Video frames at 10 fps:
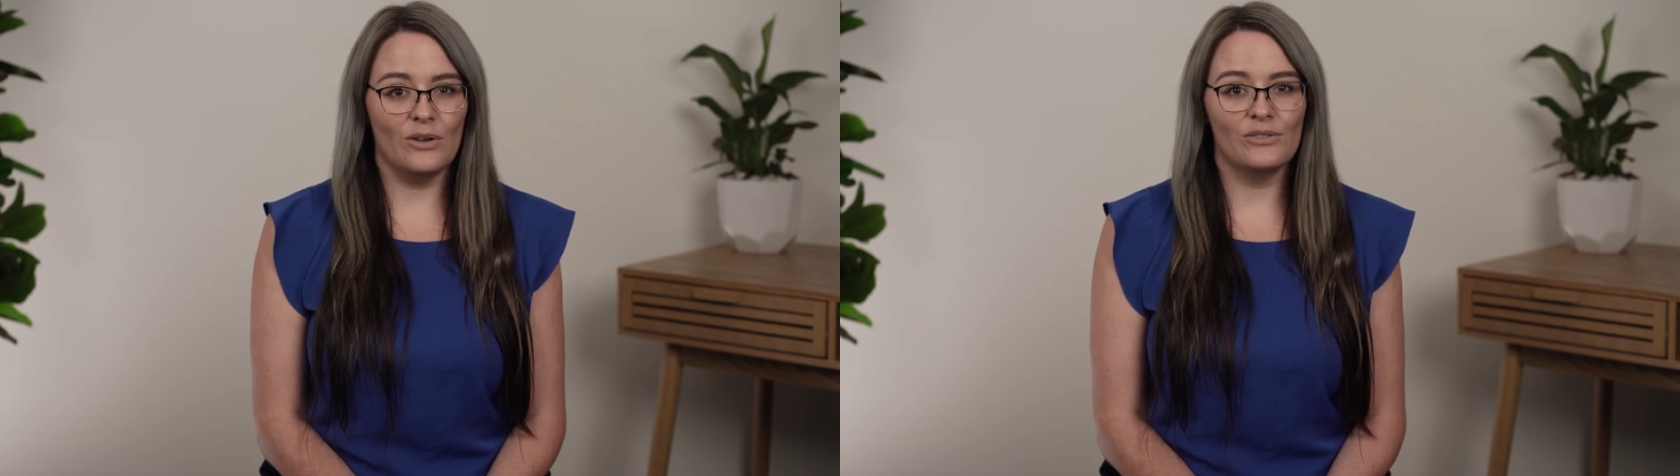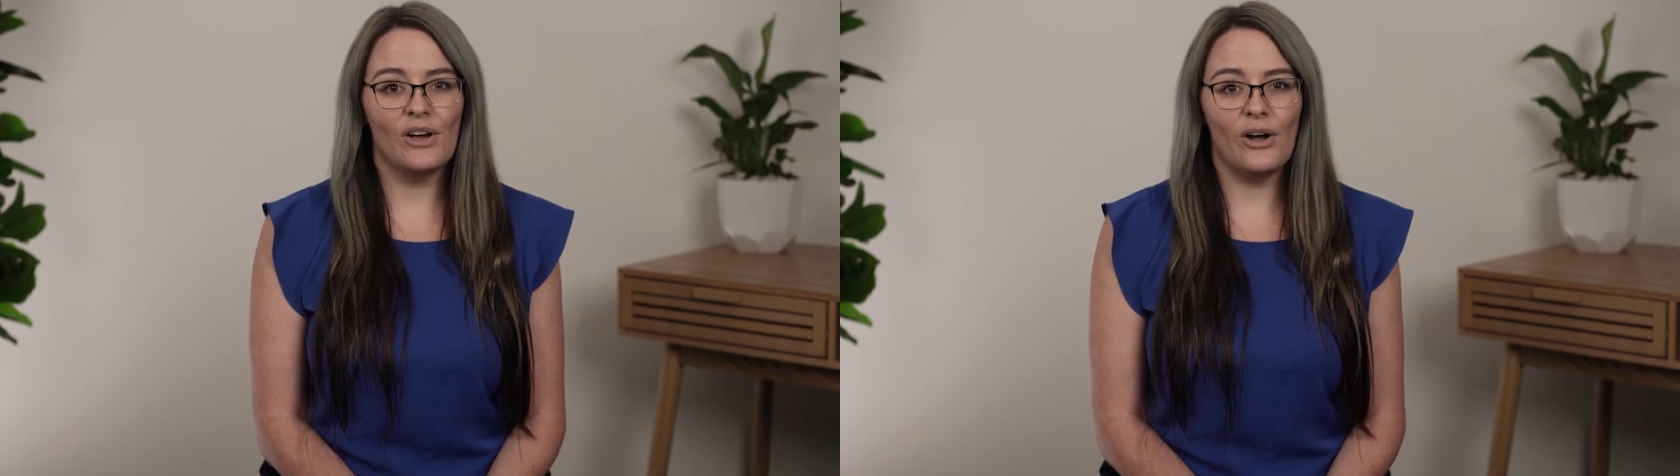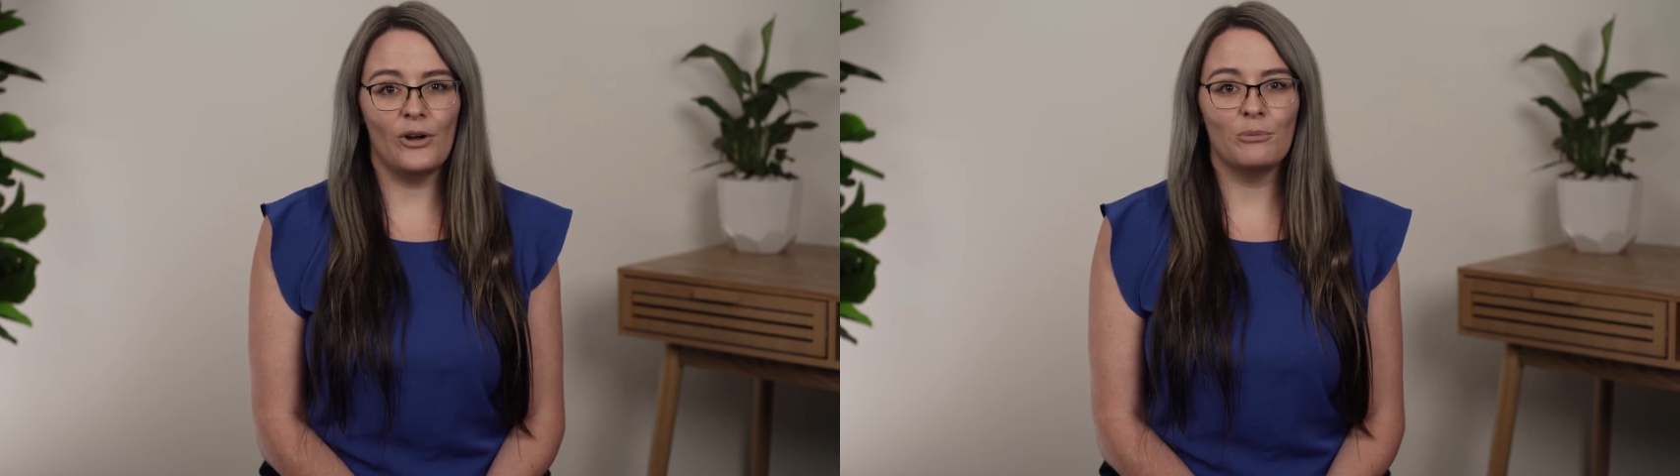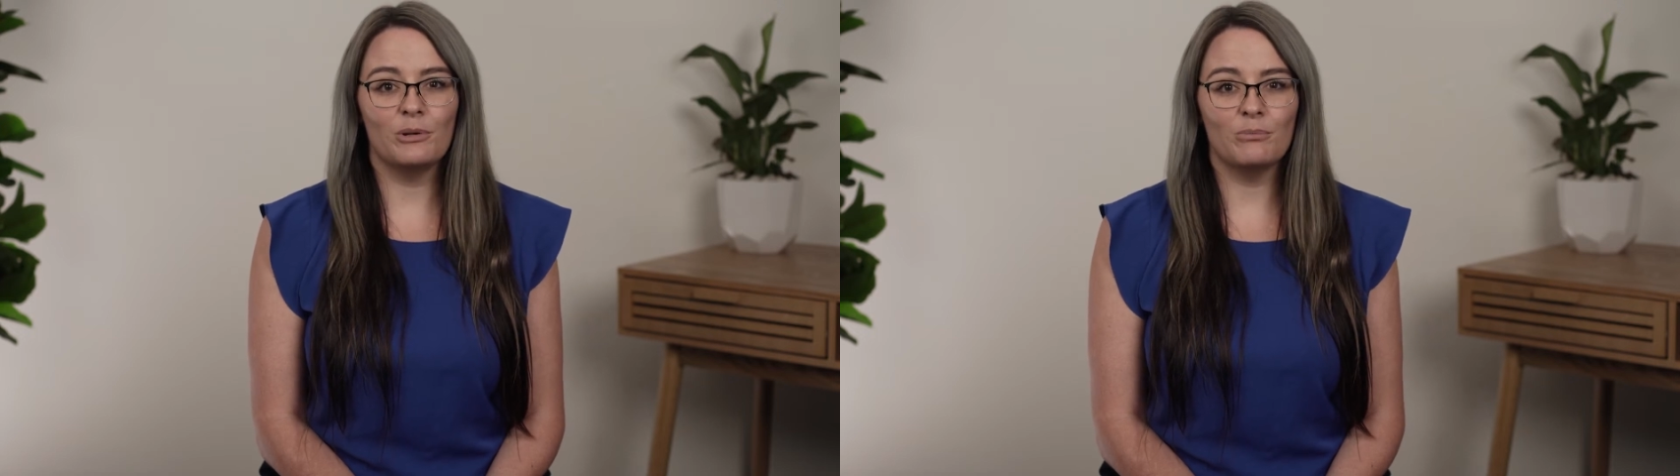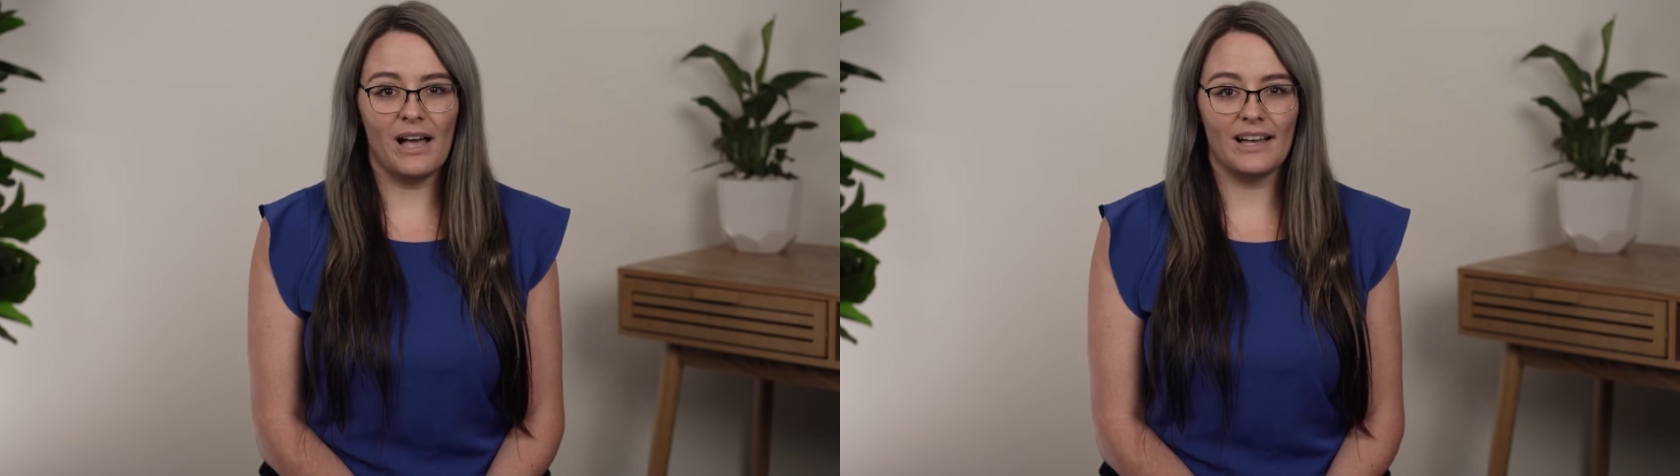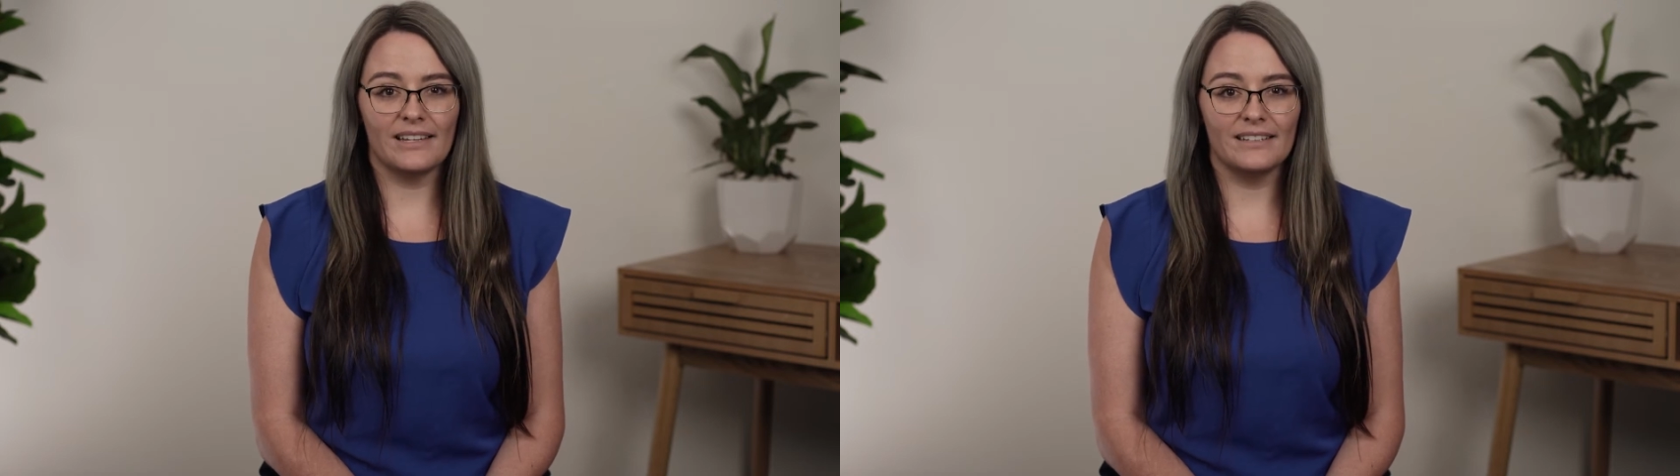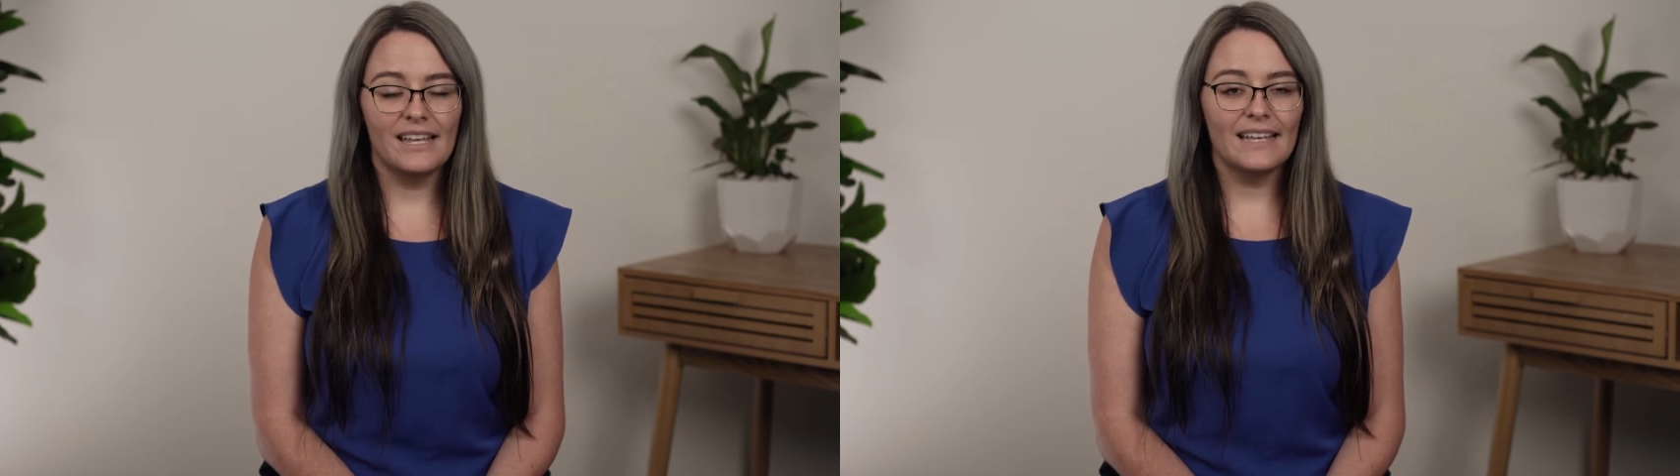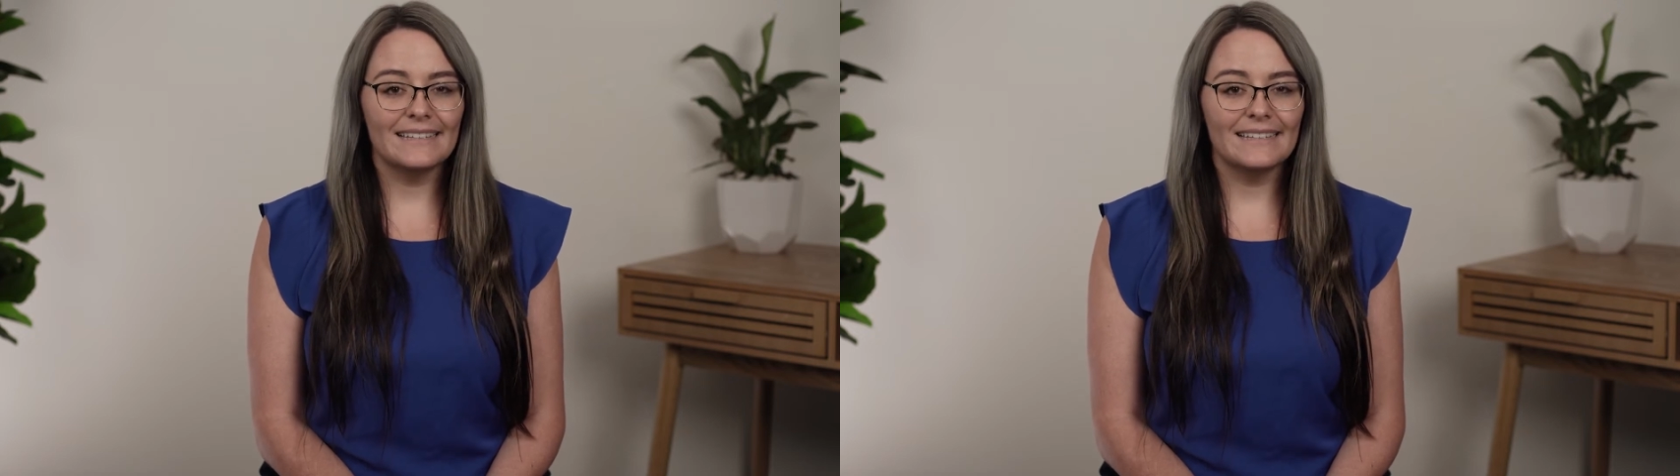on the open market,